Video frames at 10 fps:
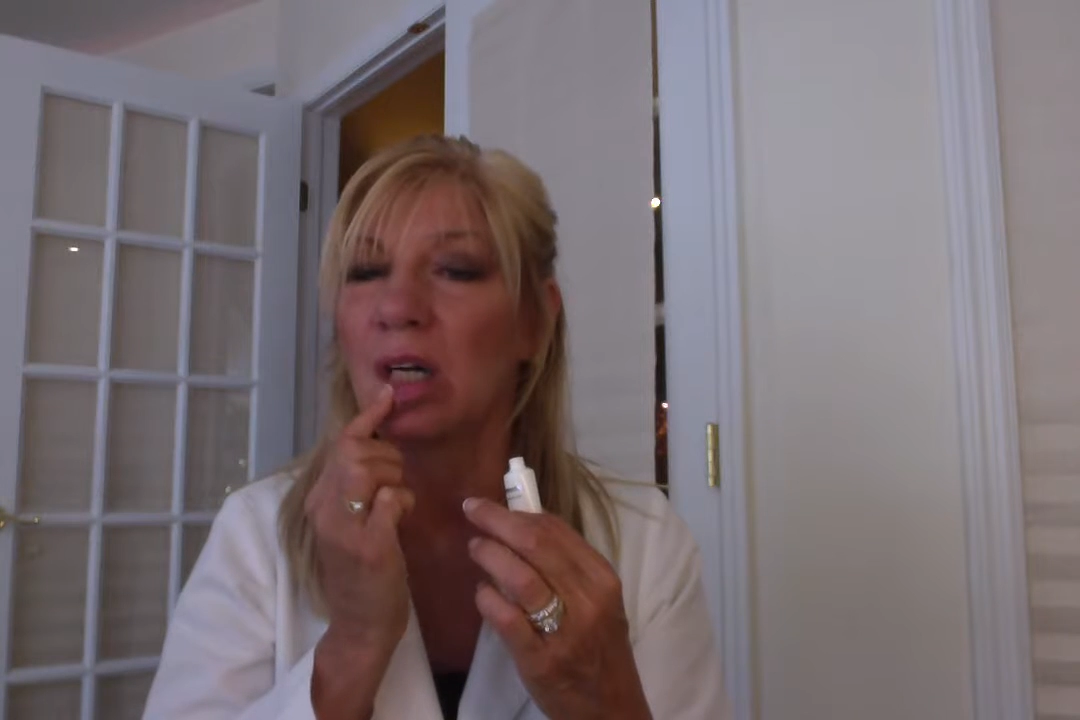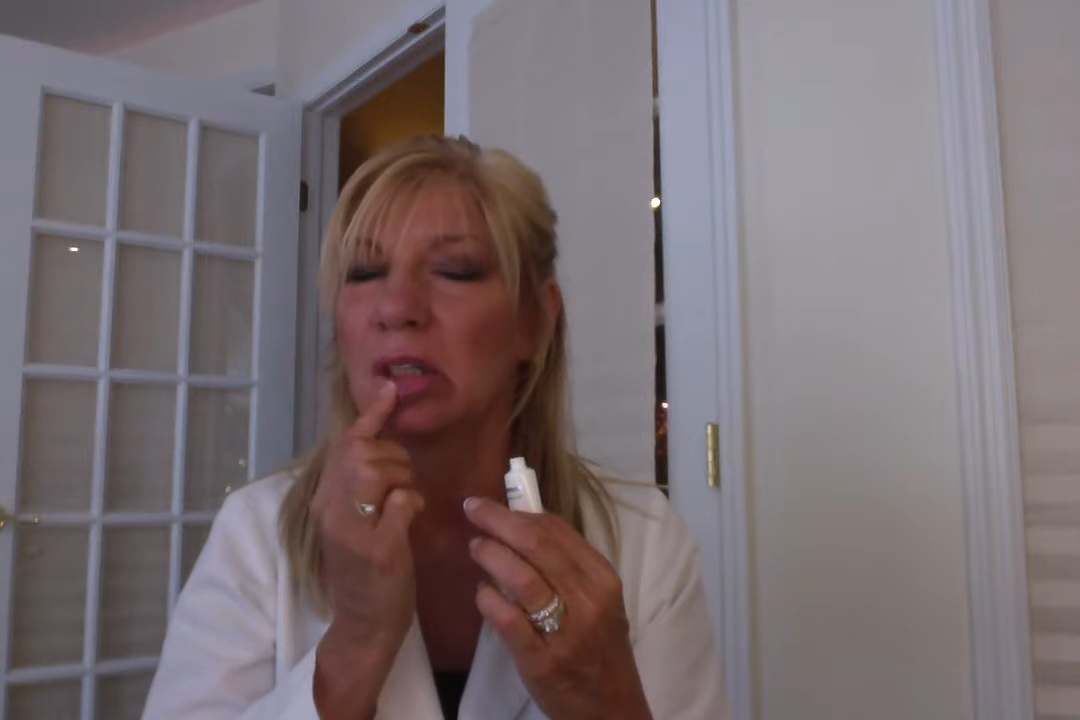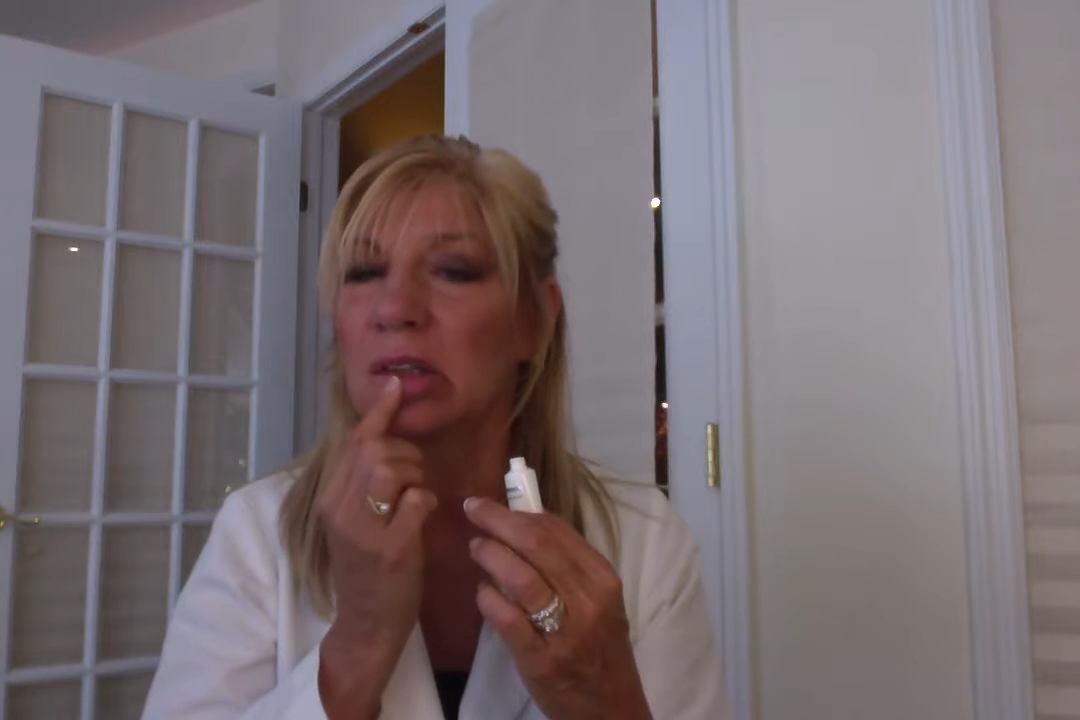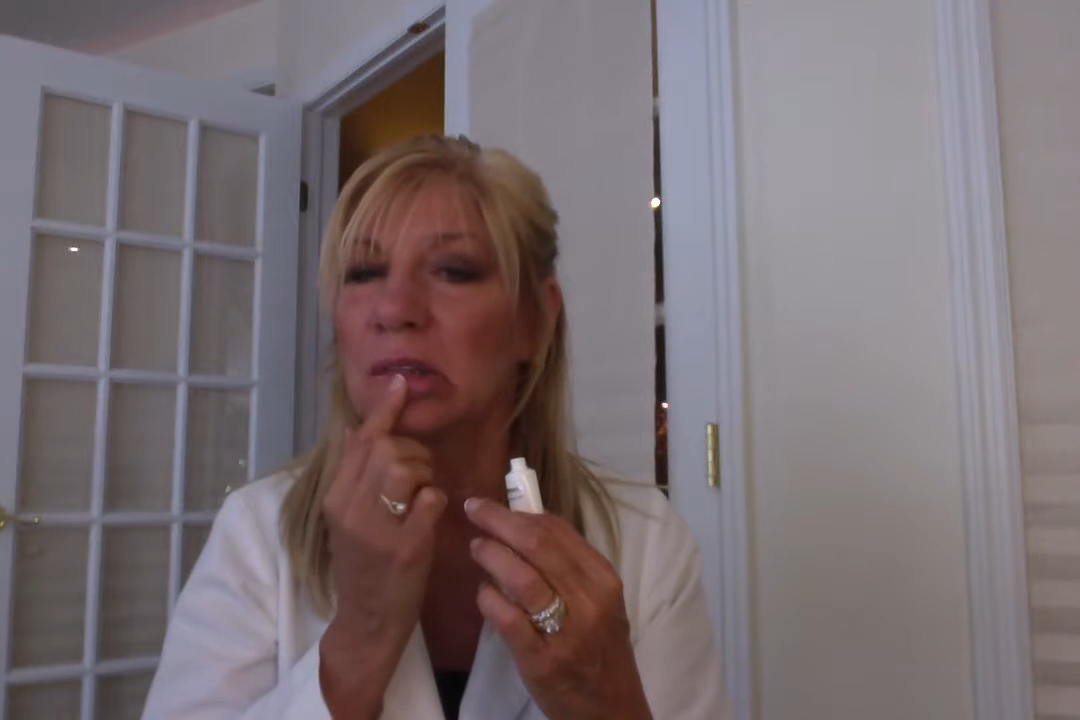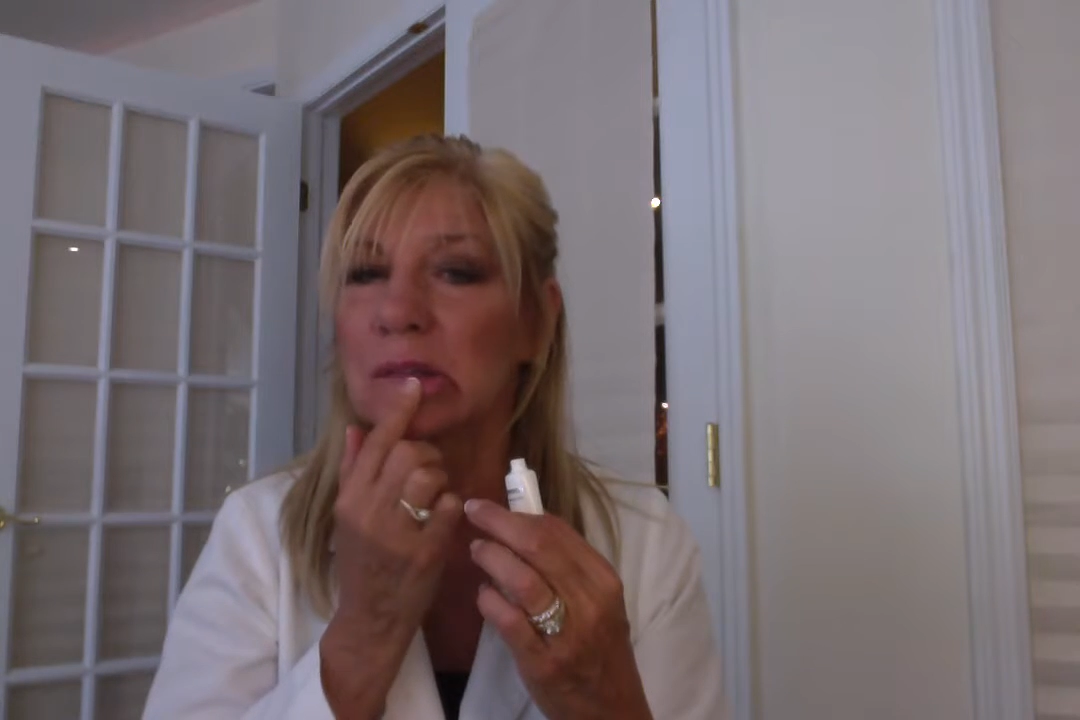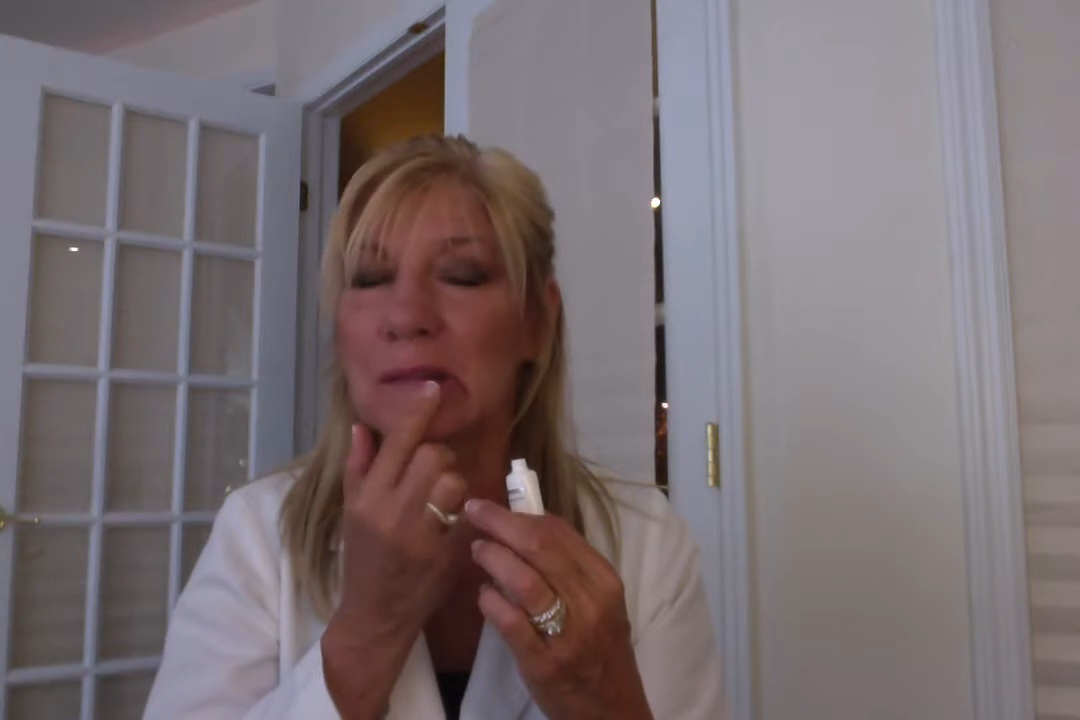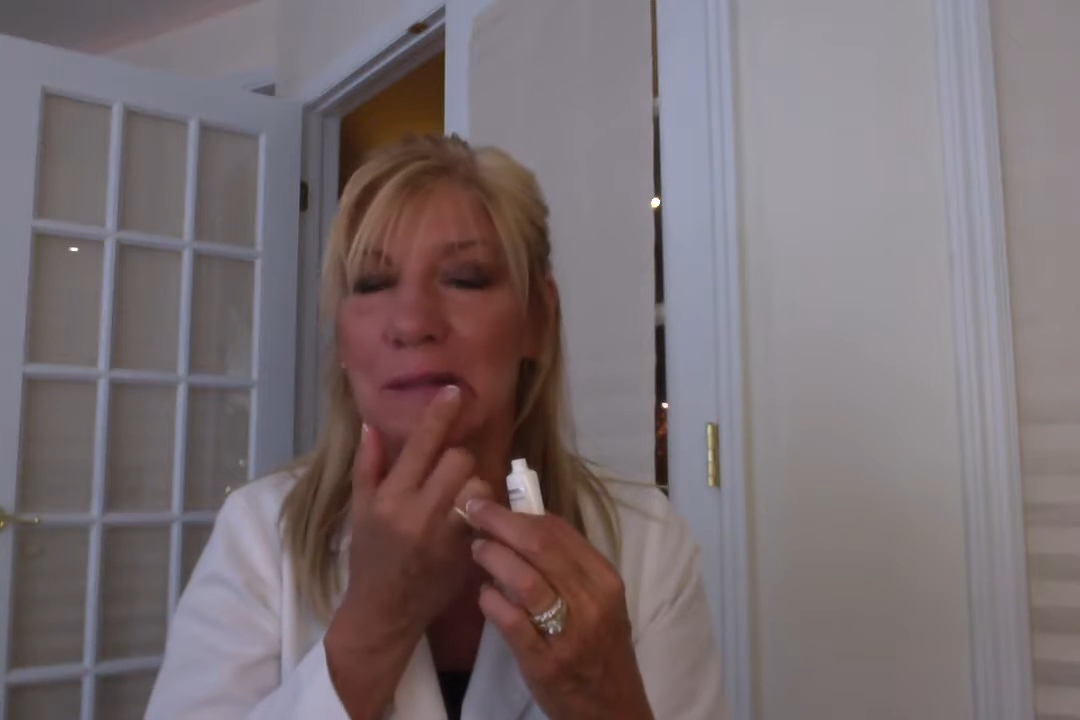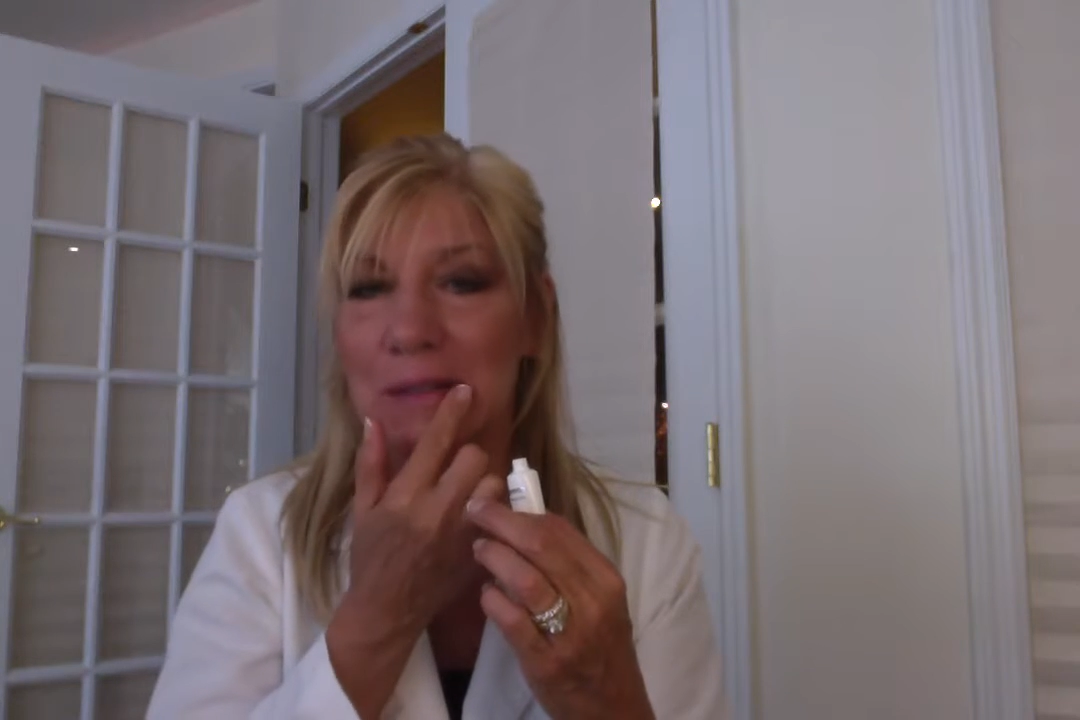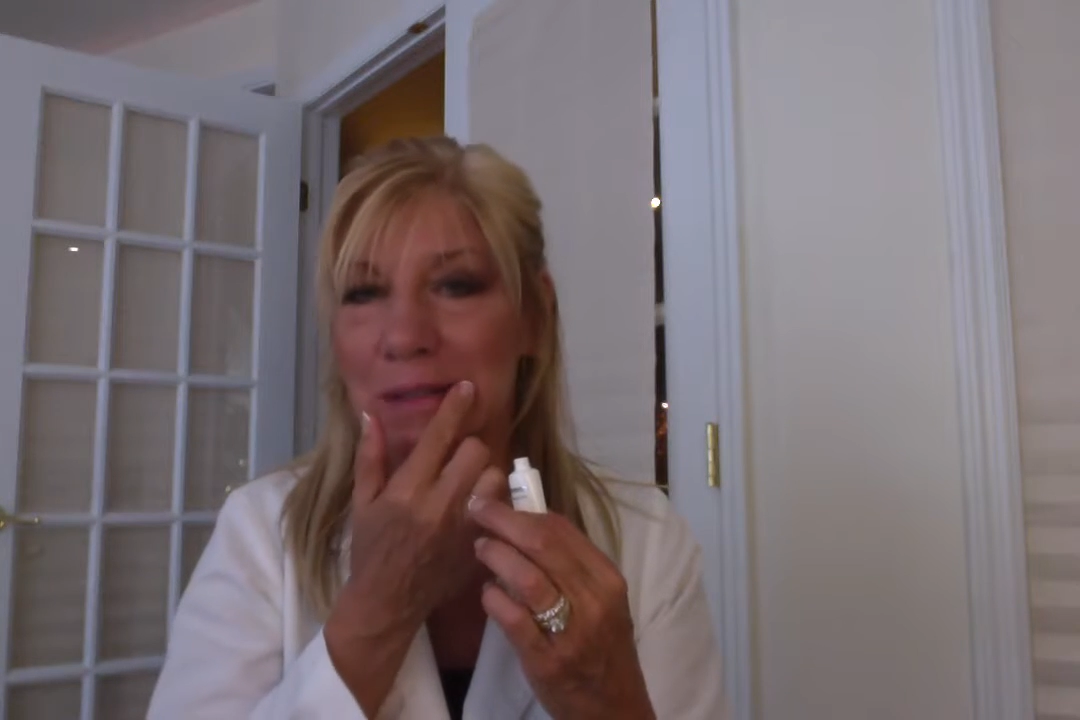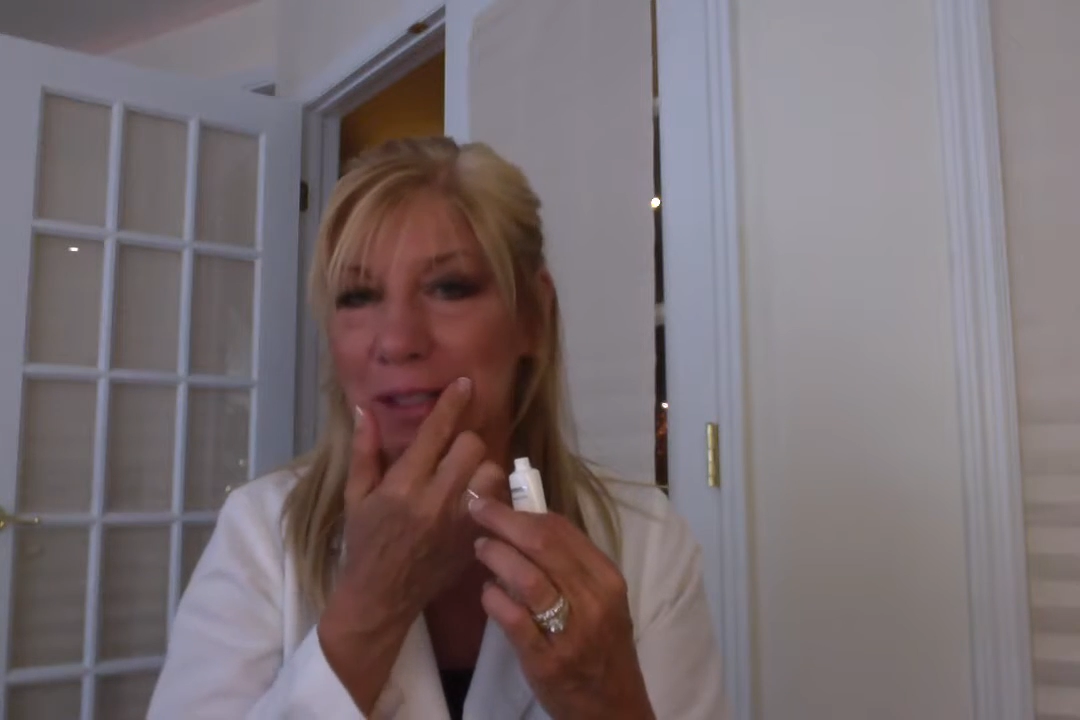
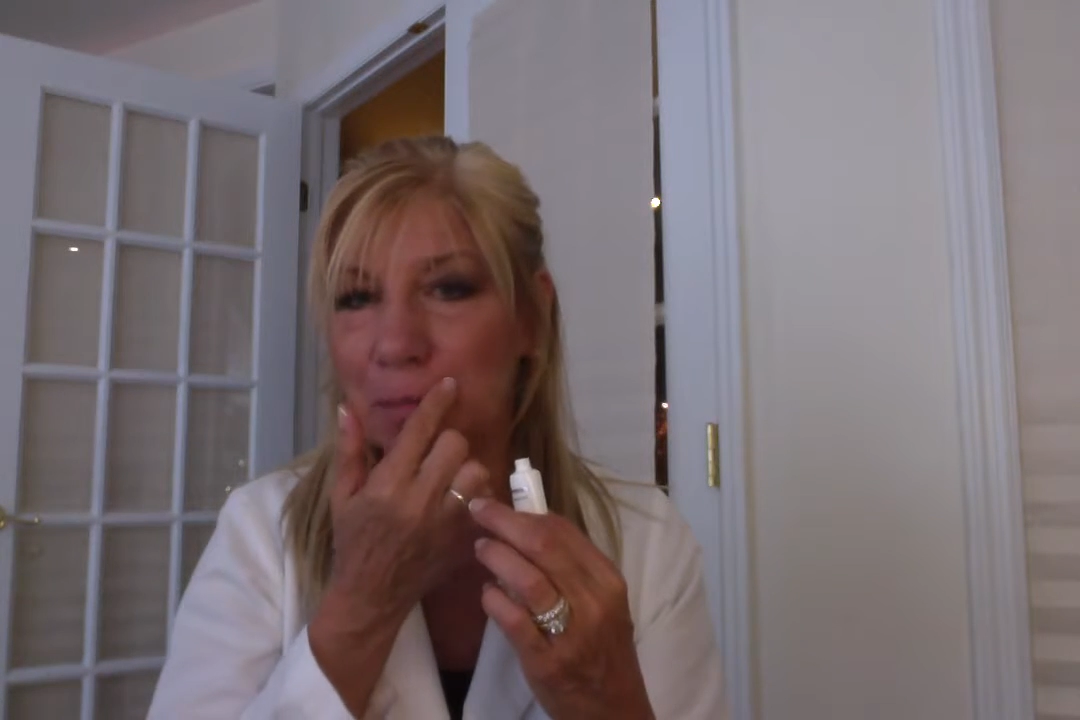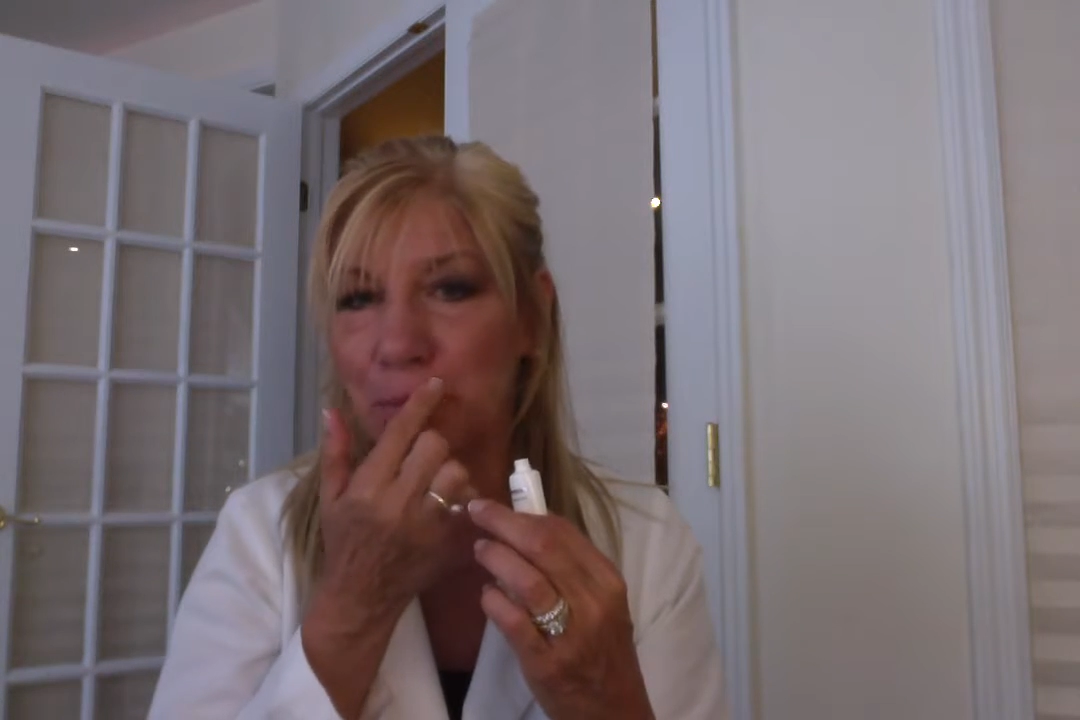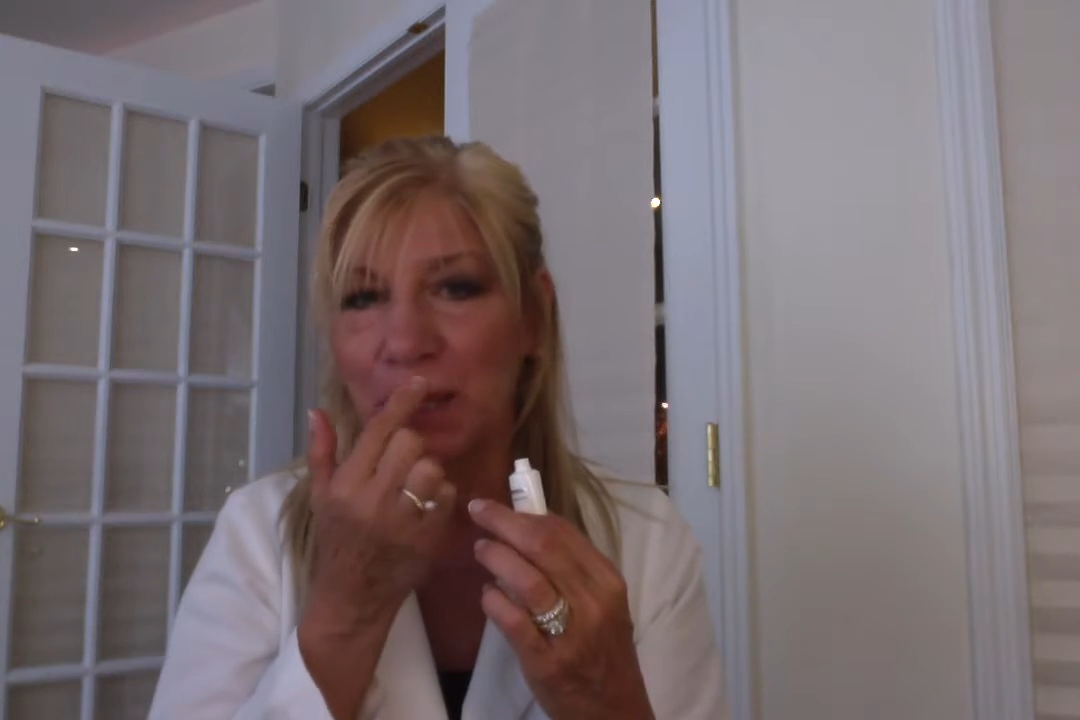lip